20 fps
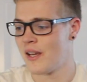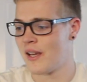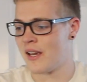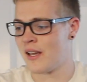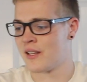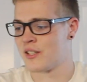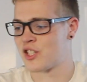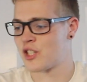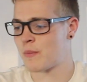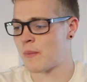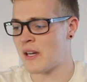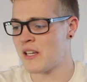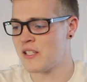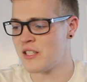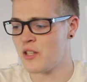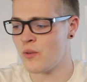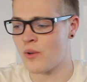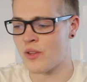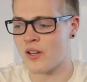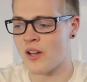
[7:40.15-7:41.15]
and
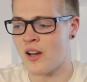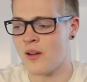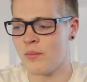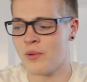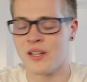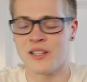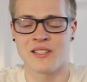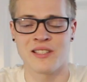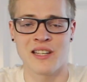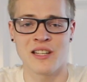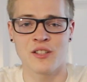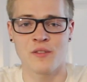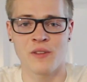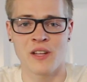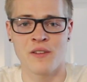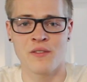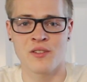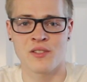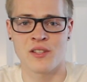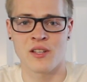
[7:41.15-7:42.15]
spicy with complex yeast
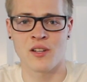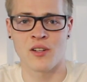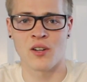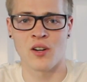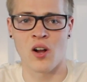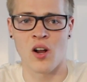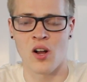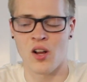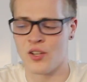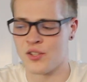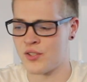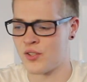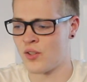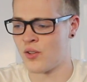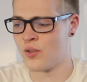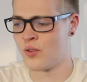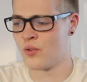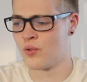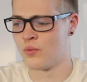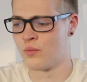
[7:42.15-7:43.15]
flavors that are
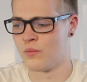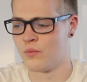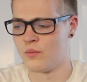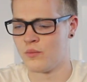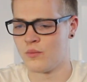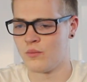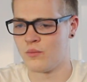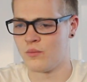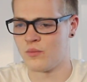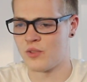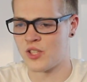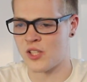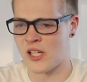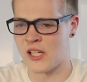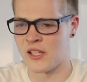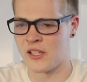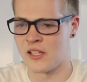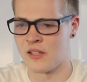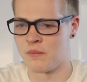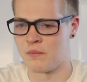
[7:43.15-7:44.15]
also
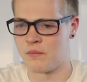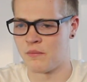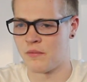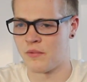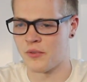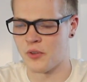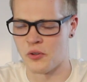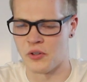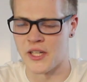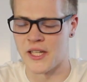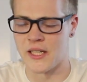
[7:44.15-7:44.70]
slightly fruity.